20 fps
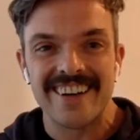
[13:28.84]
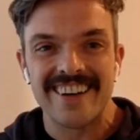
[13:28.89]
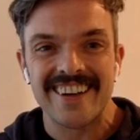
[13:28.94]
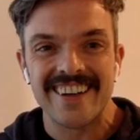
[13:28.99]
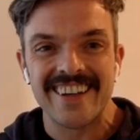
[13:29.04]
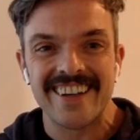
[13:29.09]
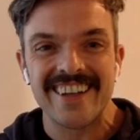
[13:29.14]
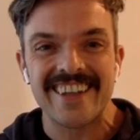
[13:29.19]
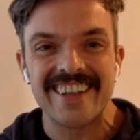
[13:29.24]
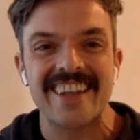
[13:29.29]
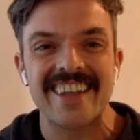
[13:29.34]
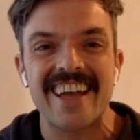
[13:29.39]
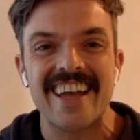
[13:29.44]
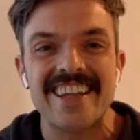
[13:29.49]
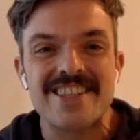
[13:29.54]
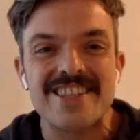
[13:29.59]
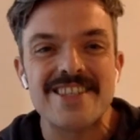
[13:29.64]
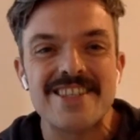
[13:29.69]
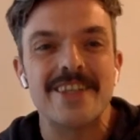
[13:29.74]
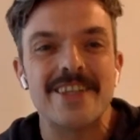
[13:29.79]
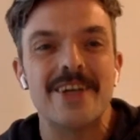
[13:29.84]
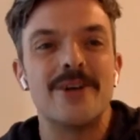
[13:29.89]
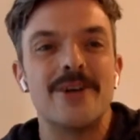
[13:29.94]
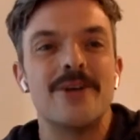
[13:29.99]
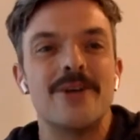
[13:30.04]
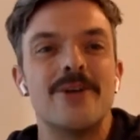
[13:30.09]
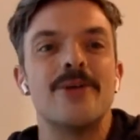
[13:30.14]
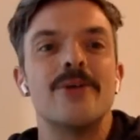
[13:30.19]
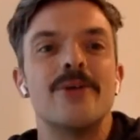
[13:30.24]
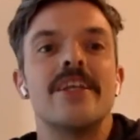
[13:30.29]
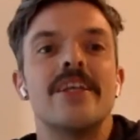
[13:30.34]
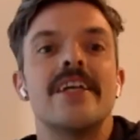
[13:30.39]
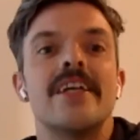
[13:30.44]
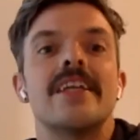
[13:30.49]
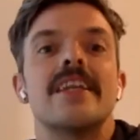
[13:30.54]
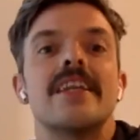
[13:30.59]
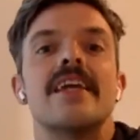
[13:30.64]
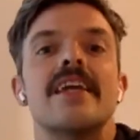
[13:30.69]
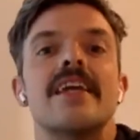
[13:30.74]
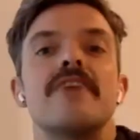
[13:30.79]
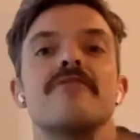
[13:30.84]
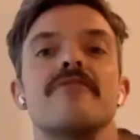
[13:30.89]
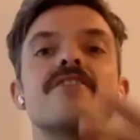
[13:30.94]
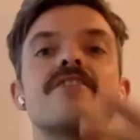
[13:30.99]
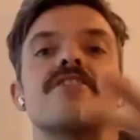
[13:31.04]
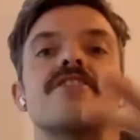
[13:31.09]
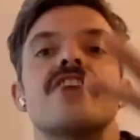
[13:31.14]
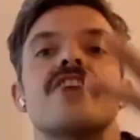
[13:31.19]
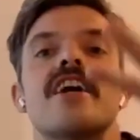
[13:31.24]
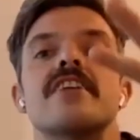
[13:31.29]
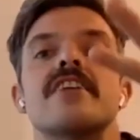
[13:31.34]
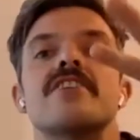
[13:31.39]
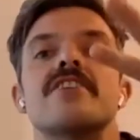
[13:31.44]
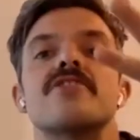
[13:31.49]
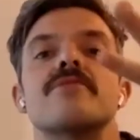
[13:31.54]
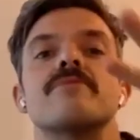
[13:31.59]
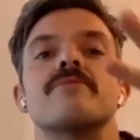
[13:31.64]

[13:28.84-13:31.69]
Good, then slowly lift to change.